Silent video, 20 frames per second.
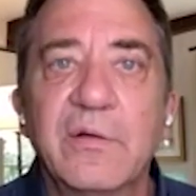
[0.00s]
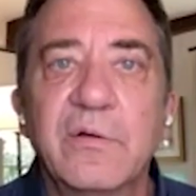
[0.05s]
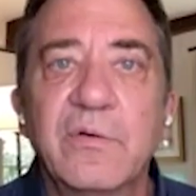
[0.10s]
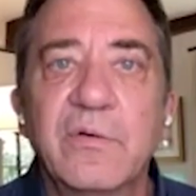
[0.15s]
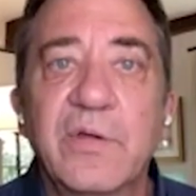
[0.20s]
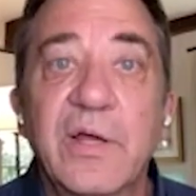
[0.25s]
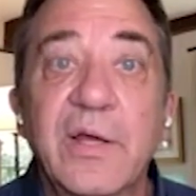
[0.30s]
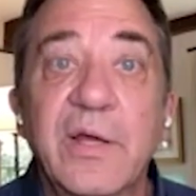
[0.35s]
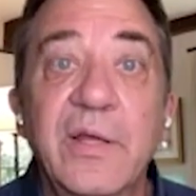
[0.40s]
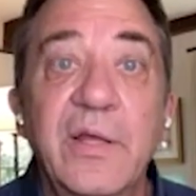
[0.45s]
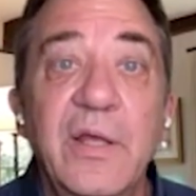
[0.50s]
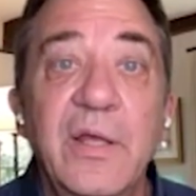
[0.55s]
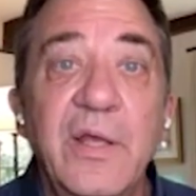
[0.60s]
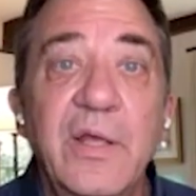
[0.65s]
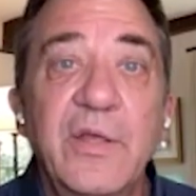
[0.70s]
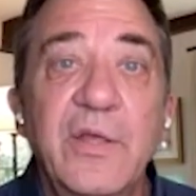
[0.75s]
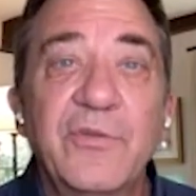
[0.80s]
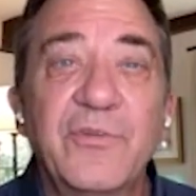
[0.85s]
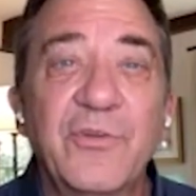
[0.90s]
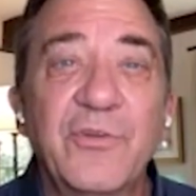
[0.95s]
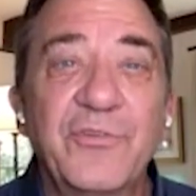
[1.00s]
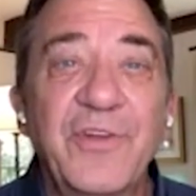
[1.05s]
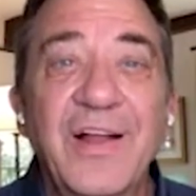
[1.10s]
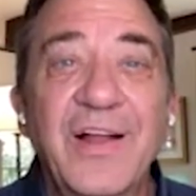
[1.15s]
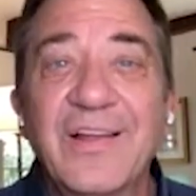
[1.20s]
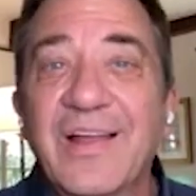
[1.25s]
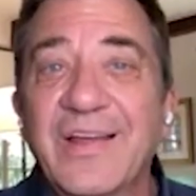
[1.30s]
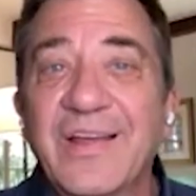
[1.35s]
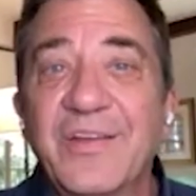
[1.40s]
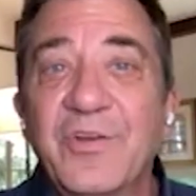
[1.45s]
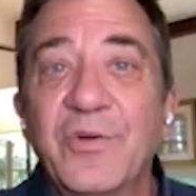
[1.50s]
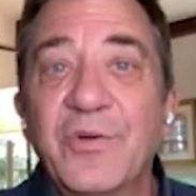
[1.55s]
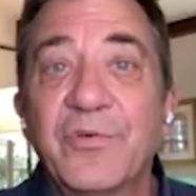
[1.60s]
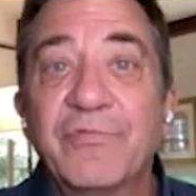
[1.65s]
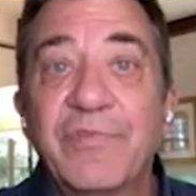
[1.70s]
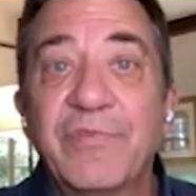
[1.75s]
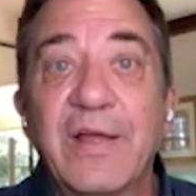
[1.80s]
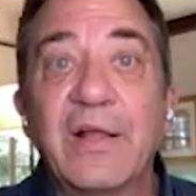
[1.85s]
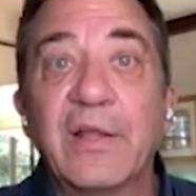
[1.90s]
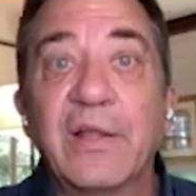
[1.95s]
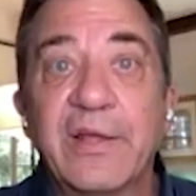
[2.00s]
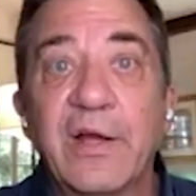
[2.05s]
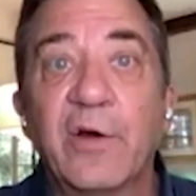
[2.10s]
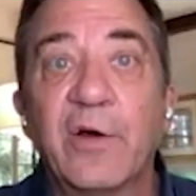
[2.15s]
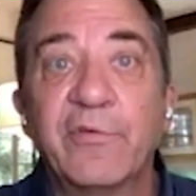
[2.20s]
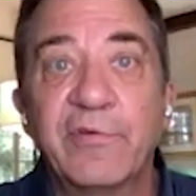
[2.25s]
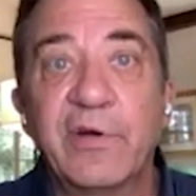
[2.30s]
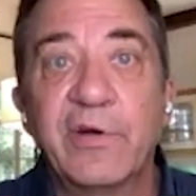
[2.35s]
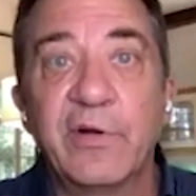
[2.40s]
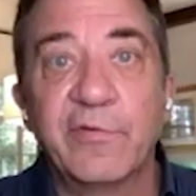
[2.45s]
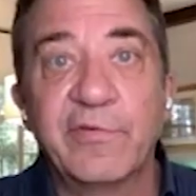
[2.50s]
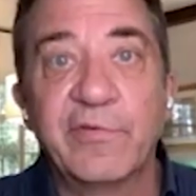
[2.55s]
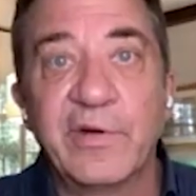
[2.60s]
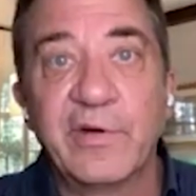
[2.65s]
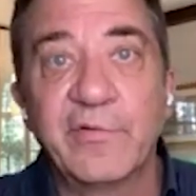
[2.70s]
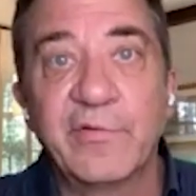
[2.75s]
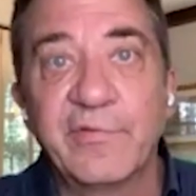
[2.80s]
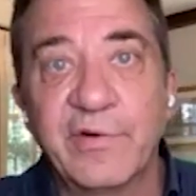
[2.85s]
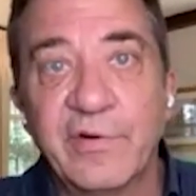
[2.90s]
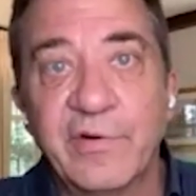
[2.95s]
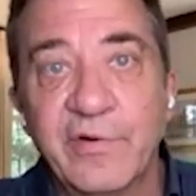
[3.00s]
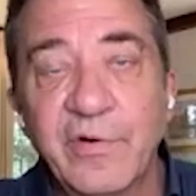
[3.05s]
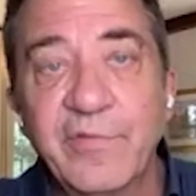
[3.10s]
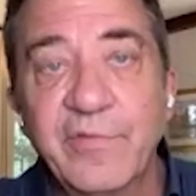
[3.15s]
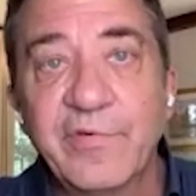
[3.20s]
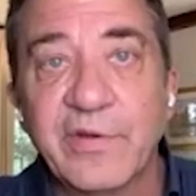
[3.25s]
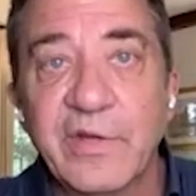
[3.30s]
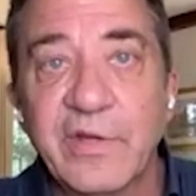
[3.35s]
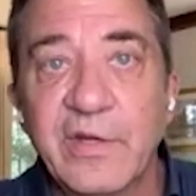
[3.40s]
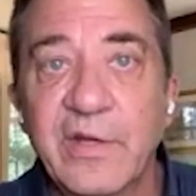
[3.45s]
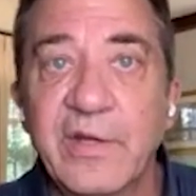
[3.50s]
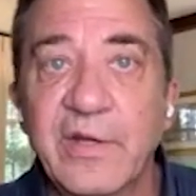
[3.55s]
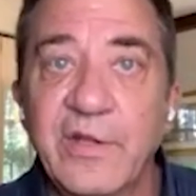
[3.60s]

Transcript: Okay. So it's not like you're failing over and over and over and over again.